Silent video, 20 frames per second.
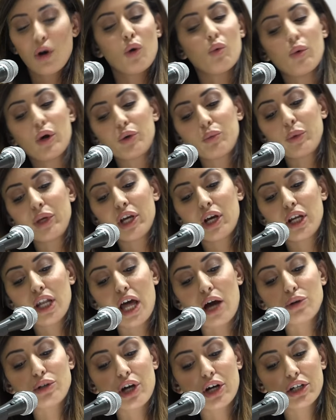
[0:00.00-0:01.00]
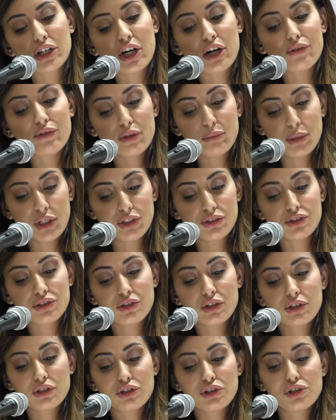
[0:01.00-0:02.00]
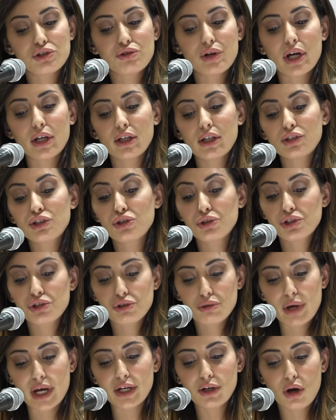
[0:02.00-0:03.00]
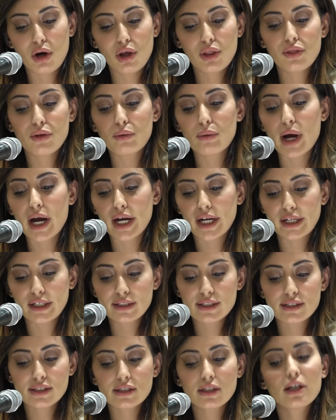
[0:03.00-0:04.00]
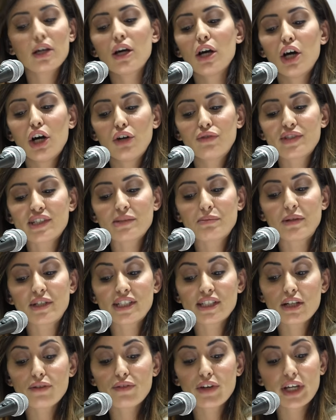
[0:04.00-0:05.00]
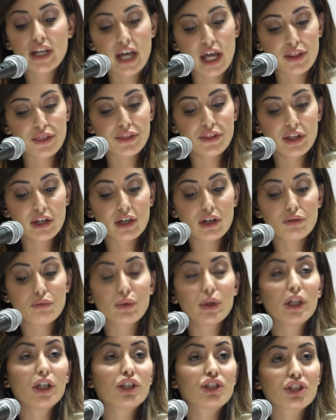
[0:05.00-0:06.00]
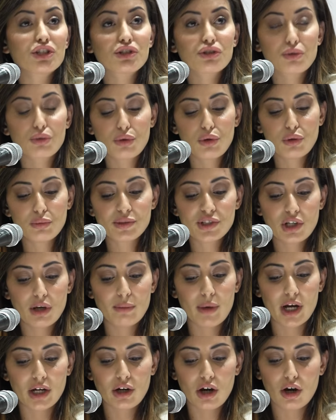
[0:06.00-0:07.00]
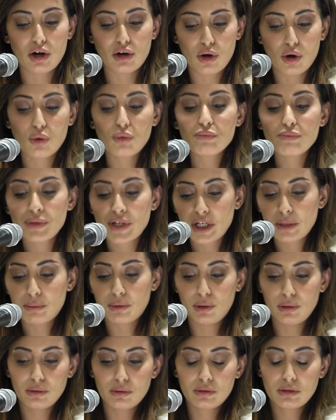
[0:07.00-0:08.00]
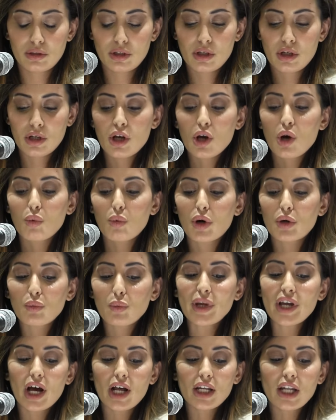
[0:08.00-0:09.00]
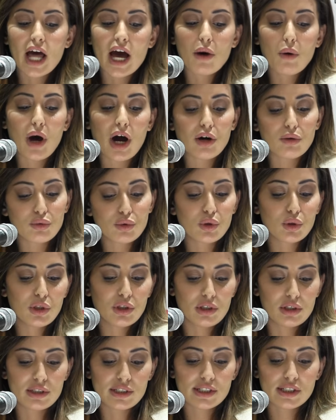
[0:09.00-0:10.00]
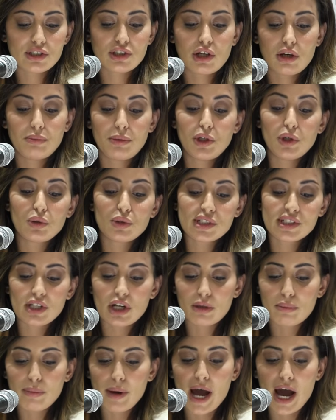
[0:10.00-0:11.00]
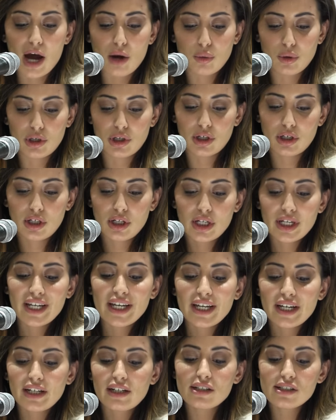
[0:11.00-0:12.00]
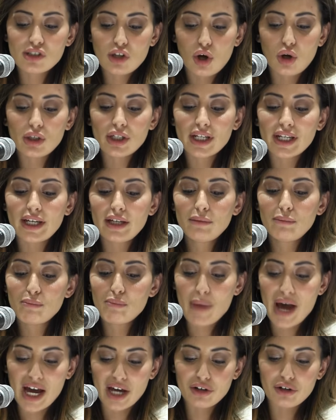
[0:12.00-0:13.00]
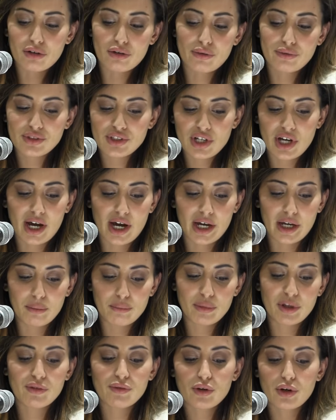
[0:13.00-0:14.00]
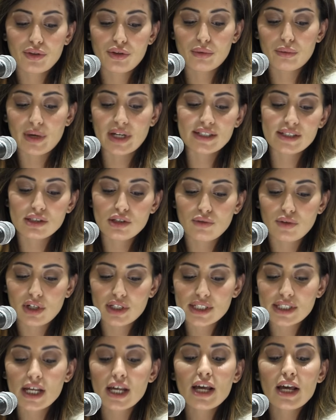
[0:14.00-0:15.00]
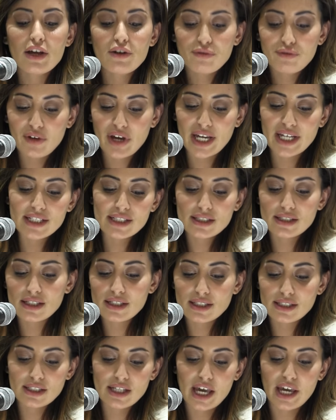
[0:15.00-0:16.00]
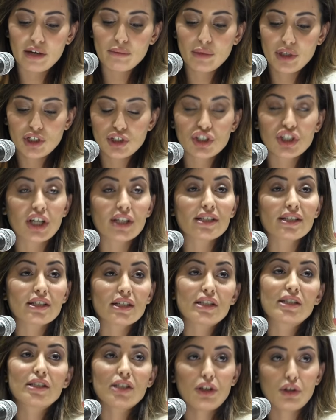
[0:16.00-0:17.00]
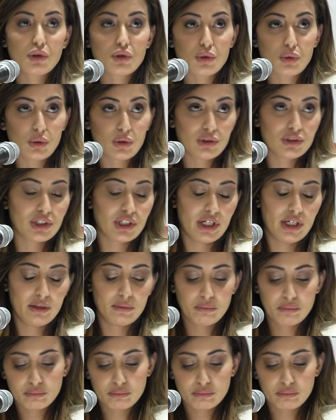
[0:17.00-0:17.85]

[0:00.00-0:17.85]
When we allowed our government to tread on the rights of specific ethnic and religious groups among our own people, when we allow our rulers to abuse their power, it is only a matter of time before the rest of us face the same injustice and cruelty.